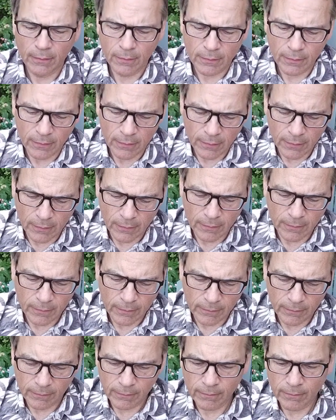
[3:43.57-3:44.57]

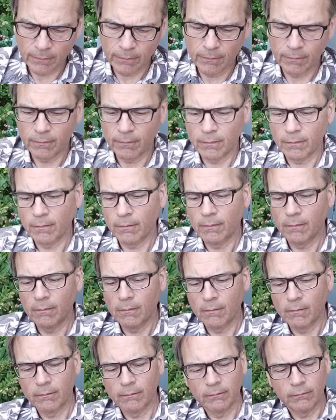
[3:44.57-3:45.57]

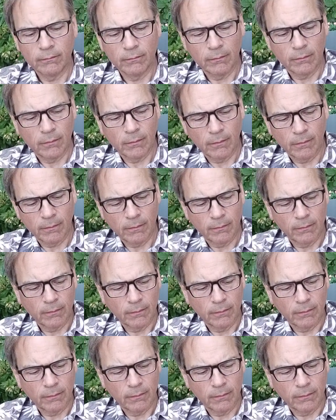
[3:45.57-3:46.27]
(no one is talking)